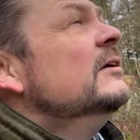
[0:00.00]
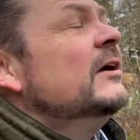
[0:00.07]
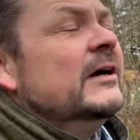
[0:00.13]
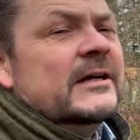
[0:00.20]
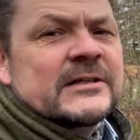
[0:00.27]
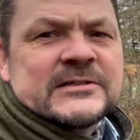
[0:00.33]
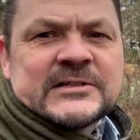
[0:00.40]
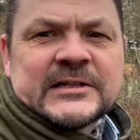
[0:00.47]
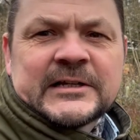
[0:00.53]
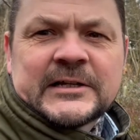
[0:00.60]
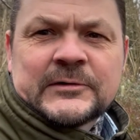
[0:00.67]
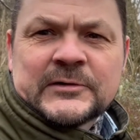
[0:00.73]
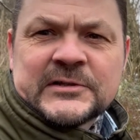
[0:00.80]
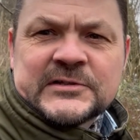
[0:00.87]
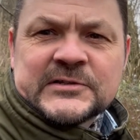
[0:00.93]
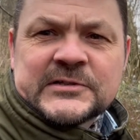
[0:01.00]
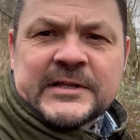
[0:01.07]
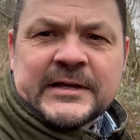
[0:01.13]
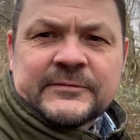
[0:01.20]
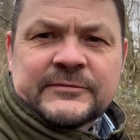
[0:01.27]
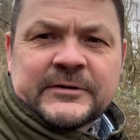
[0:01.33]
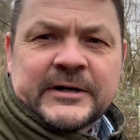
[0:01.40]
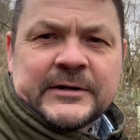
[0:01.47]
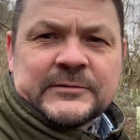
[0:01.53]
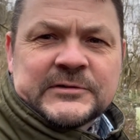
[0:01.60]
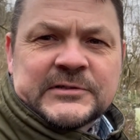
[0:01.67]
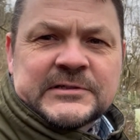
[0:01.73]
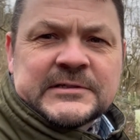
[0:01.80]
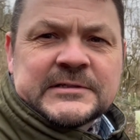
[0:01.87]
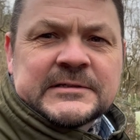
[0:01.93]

could sit here and listen to that for hours.